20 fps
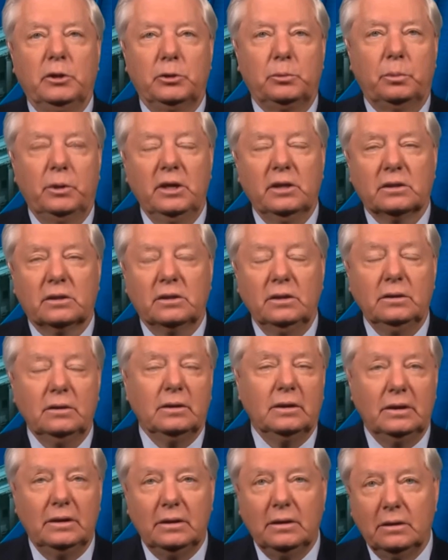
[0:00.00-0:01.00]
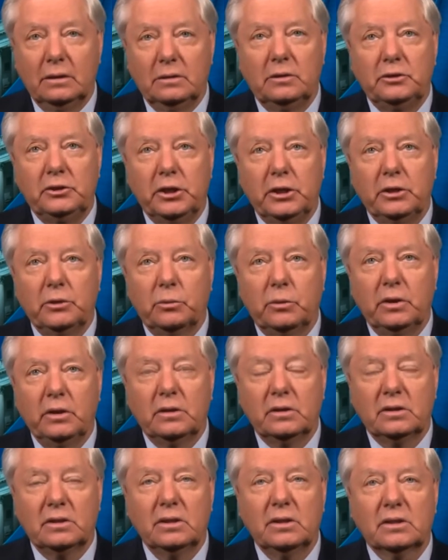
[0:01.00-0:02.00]
as president, and January
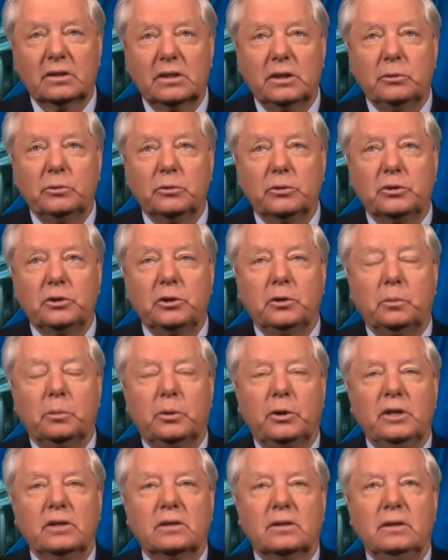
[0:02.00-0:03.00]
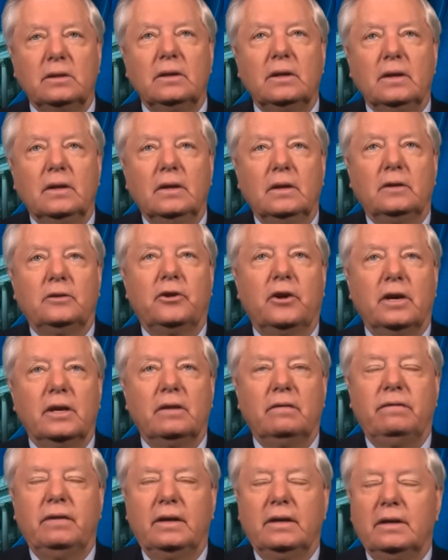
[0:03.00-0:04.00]
the 6th he was still president, trying
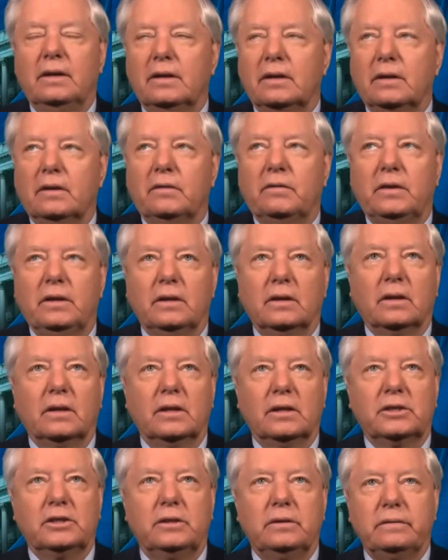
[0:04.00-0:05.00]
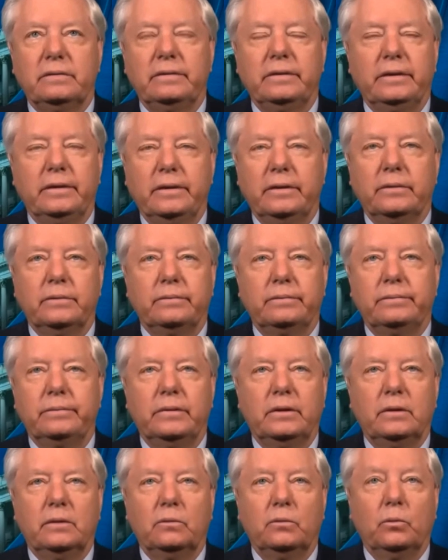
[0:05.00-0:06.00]
to find out if the election,
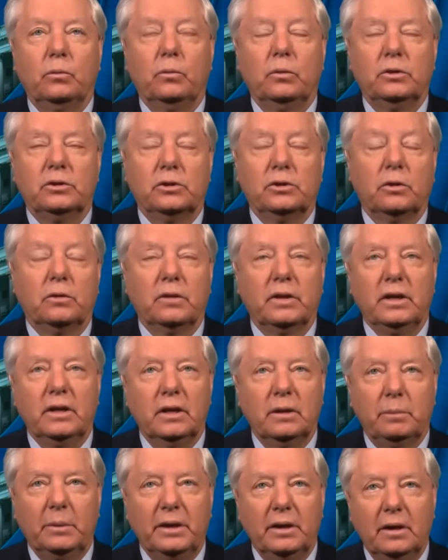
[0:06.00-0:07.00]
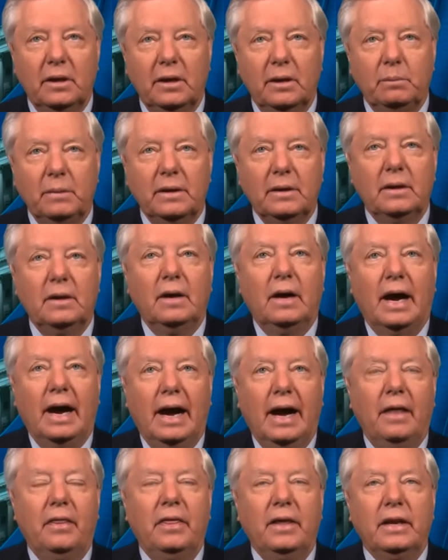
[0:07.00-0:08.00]
was on the up and up,
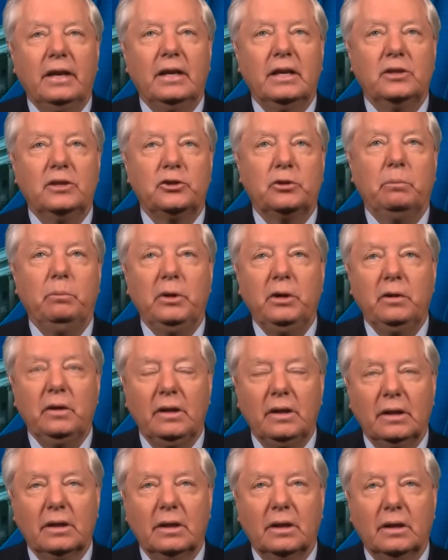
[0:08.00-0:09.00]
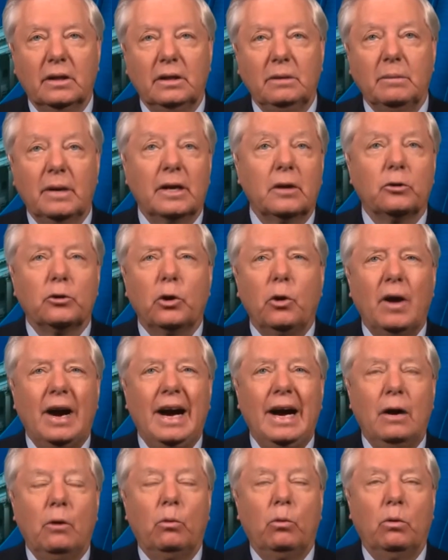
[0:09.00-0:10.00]
I think his immunity claim, I don't know
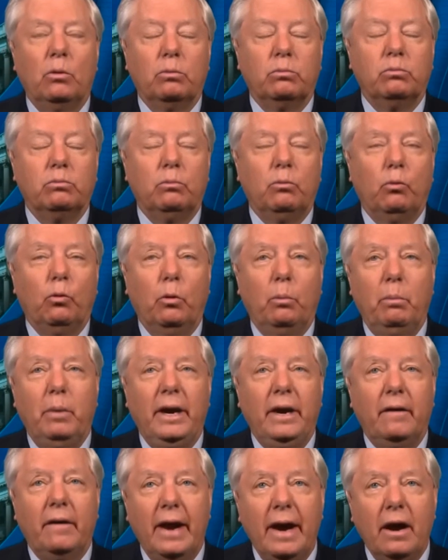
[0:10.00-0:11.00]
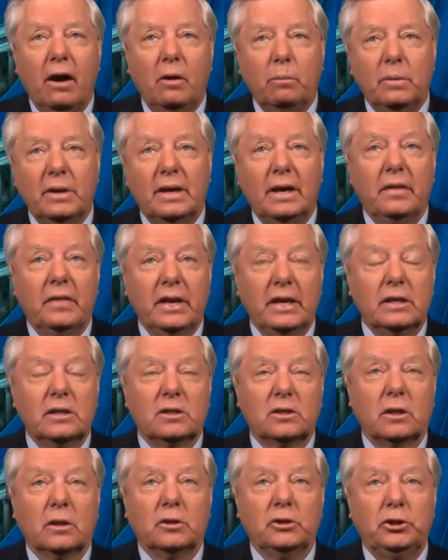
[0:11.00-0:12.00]
how it will bear out, but I think
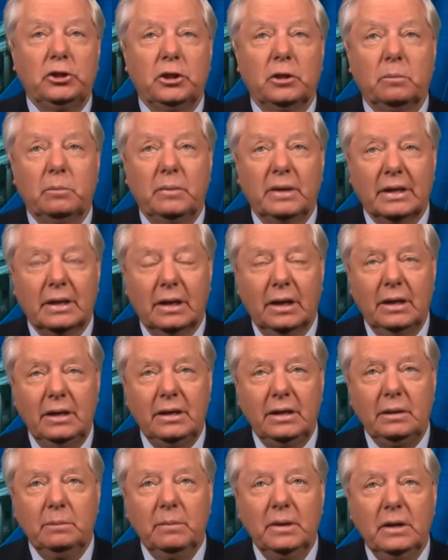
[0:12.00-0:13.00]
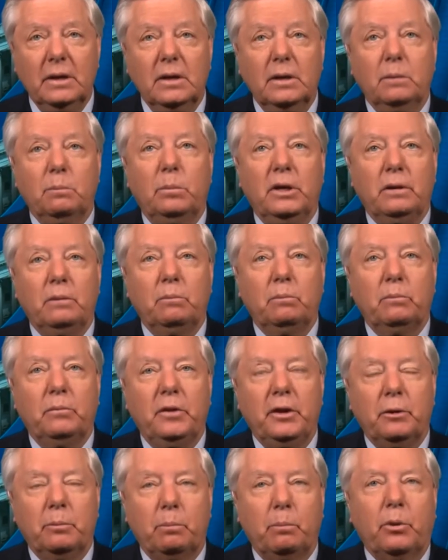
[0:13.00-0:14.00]
it's a legitimate claim. But
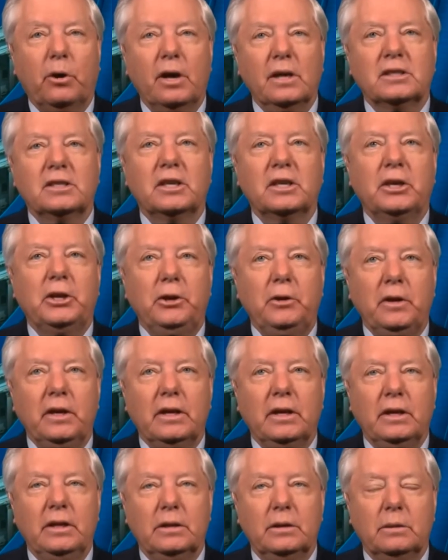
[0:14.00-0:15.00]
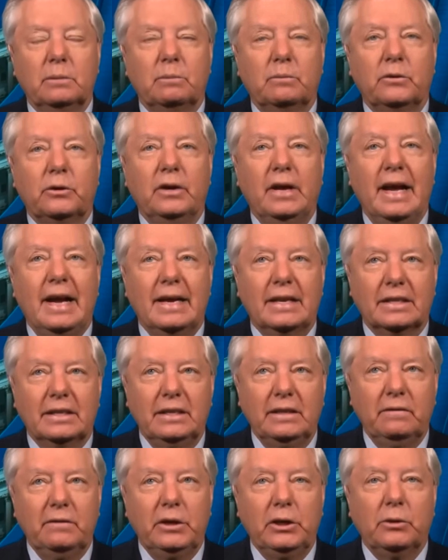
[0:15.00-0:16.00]
they're prosecuting him for
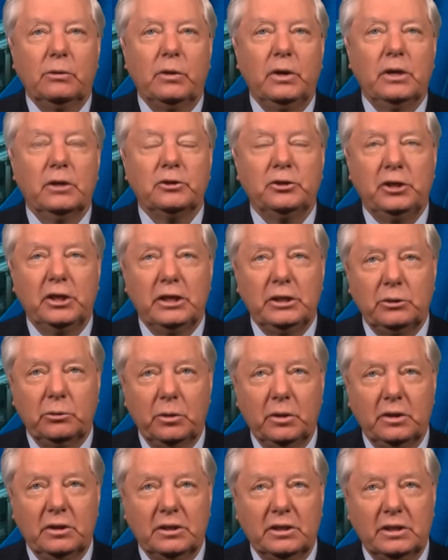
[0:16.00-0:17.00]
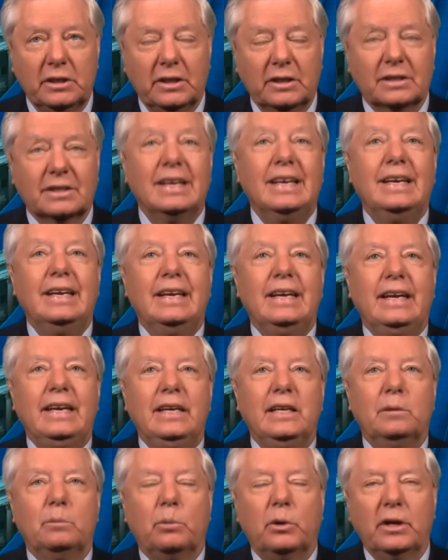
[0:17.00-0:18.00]
activity around January the 6th. He
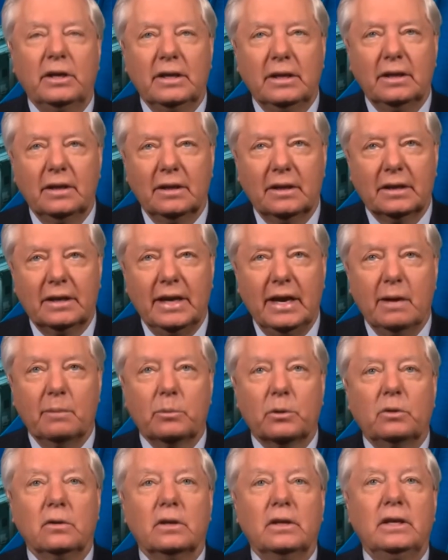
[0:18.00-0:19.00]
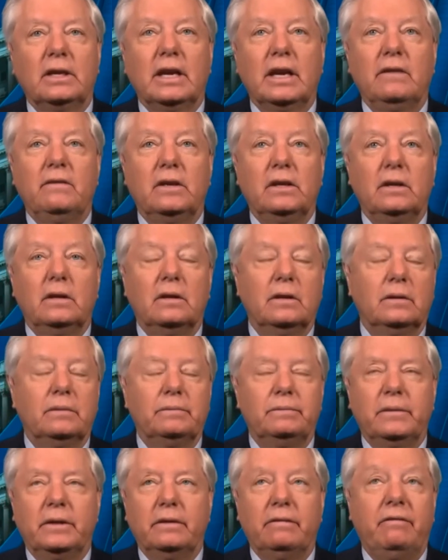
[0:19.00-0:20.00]
didn't break into the Capitol. He gave
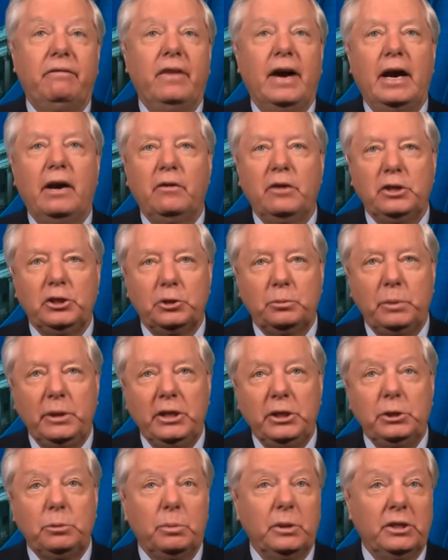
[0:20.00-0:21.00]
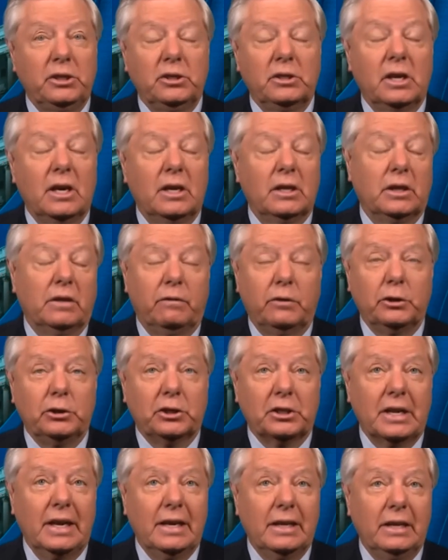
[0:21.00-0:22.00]
a fiery speech, but he's not the
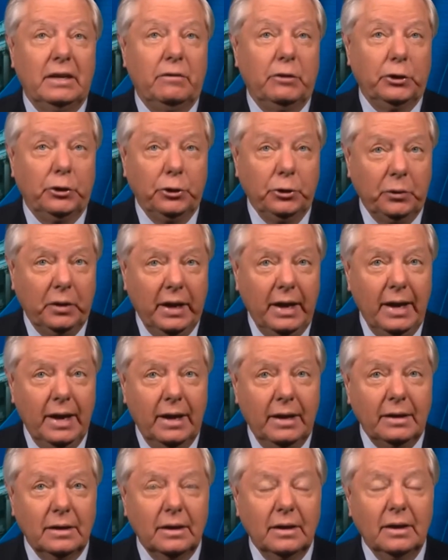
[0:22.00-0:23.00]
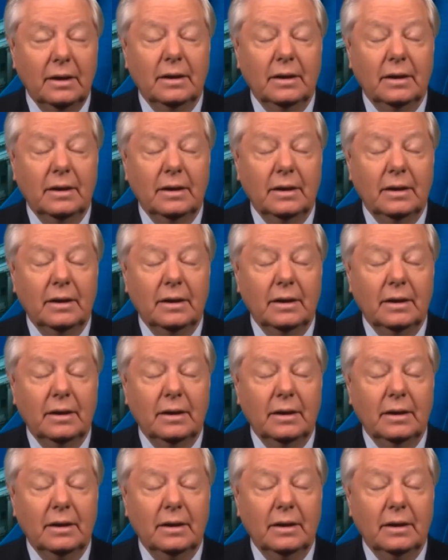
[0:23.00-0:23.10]
first guy to ever do that.